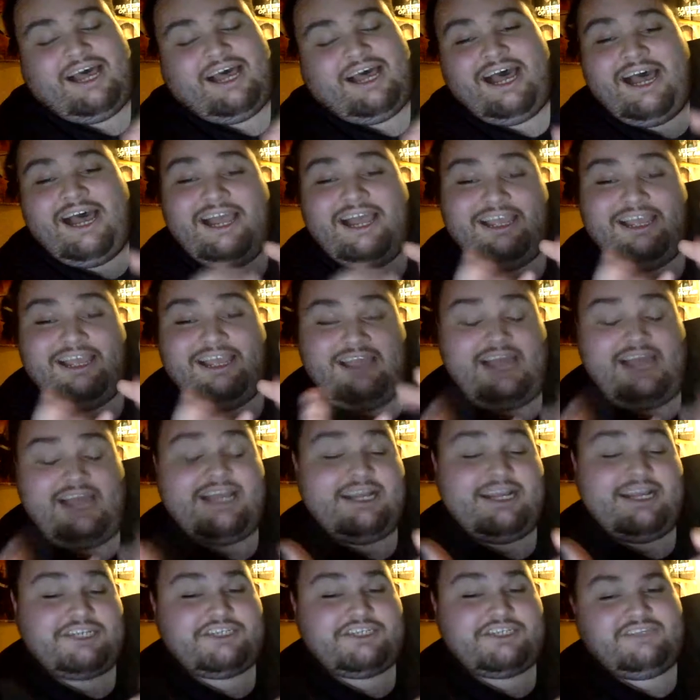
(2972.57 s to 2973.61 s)
I
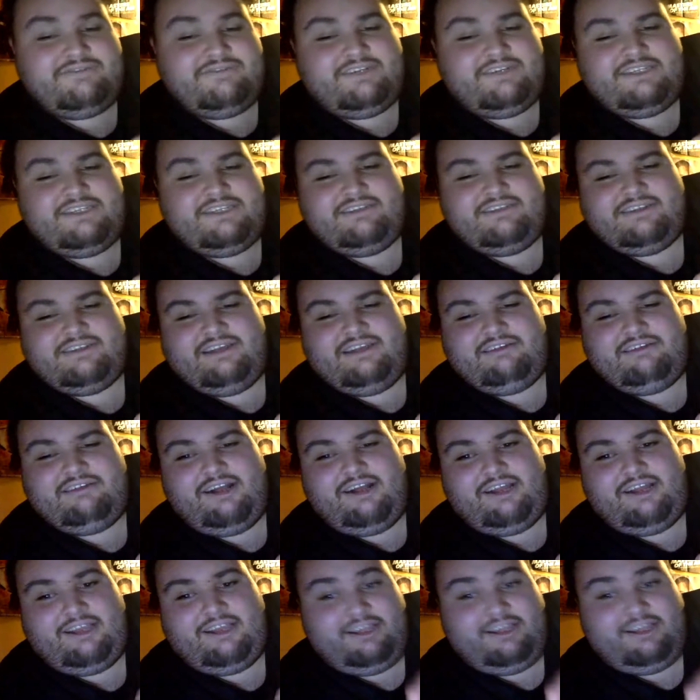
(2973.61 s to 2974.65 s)
actually find this
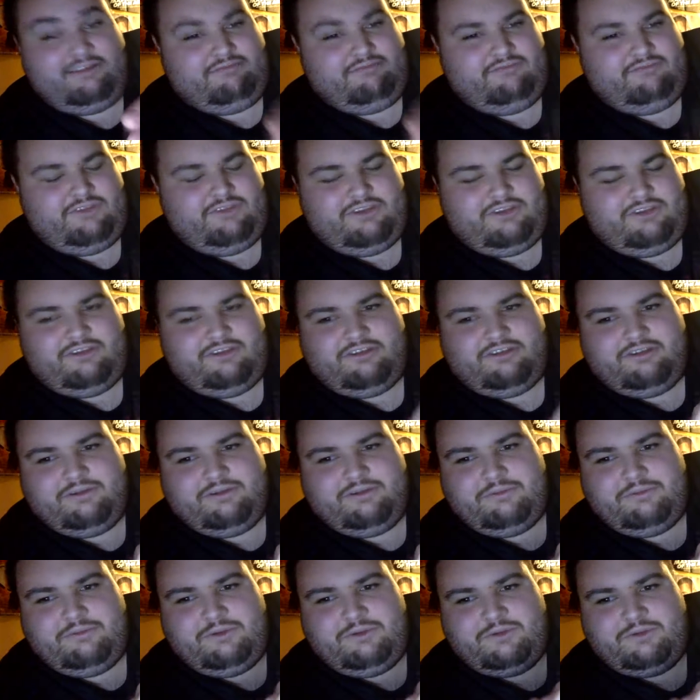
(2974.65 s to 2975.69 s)
ironic, and you'll agree
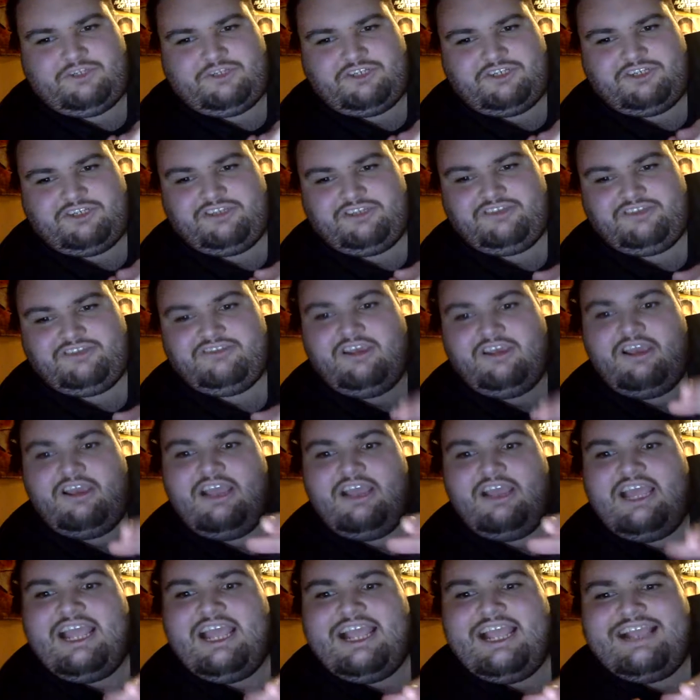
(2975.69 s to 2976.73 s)
with me once you hear this,
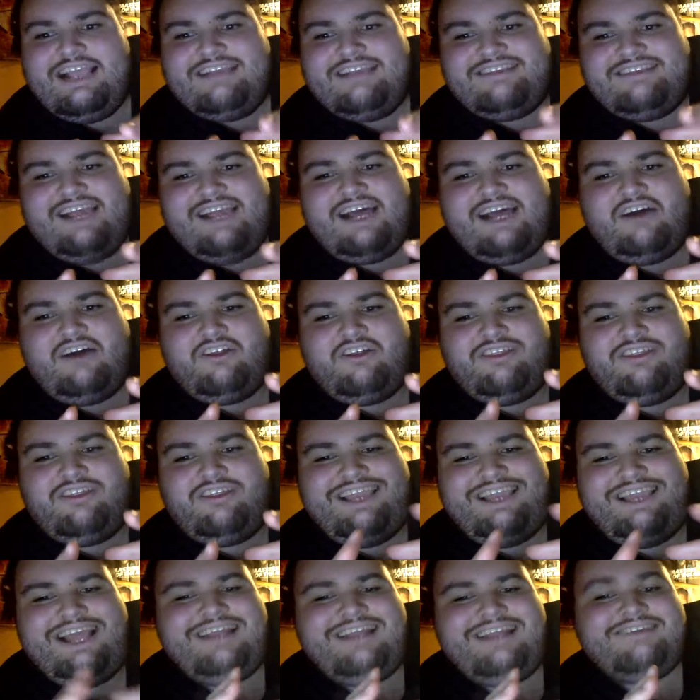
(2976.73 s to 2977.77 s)
is how the
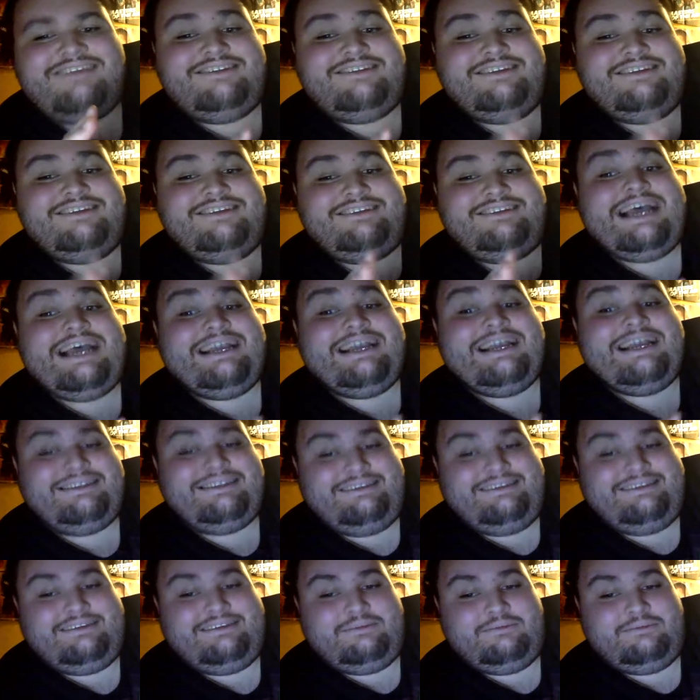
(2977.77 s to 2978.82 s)
NXT tag
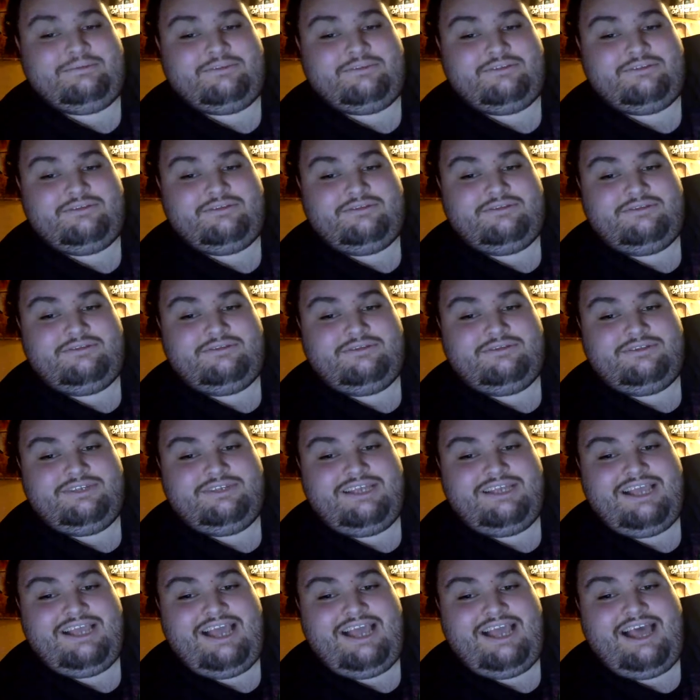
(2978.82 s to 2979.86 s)
teams
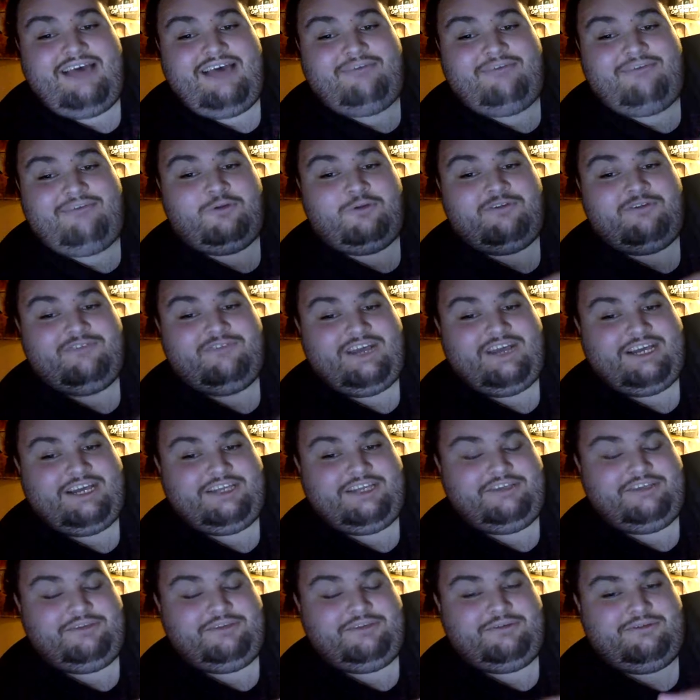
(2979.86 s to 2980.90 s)
have more
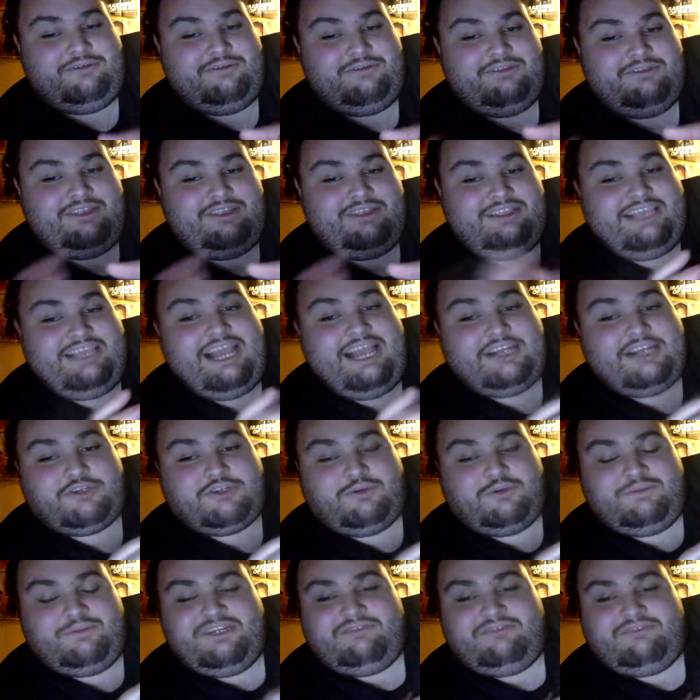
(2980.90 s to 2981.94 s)
value than the actual
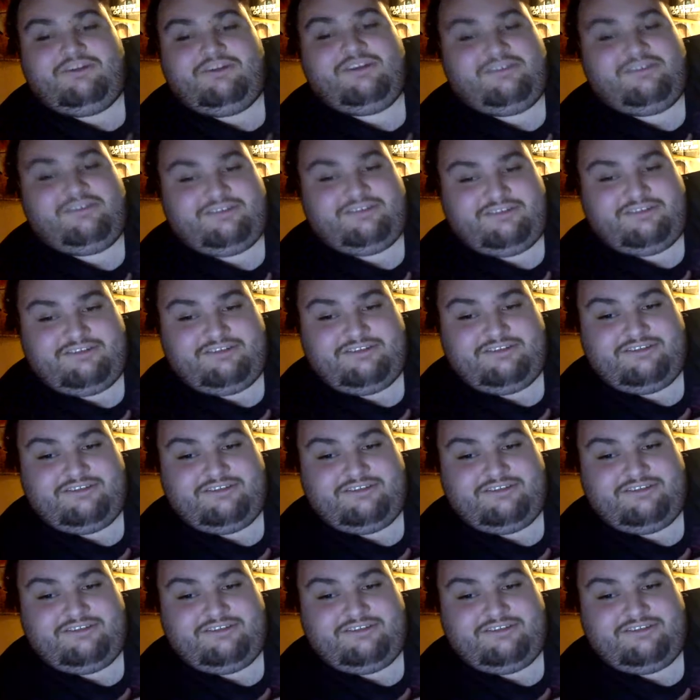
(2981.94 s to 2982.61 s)
main rosters.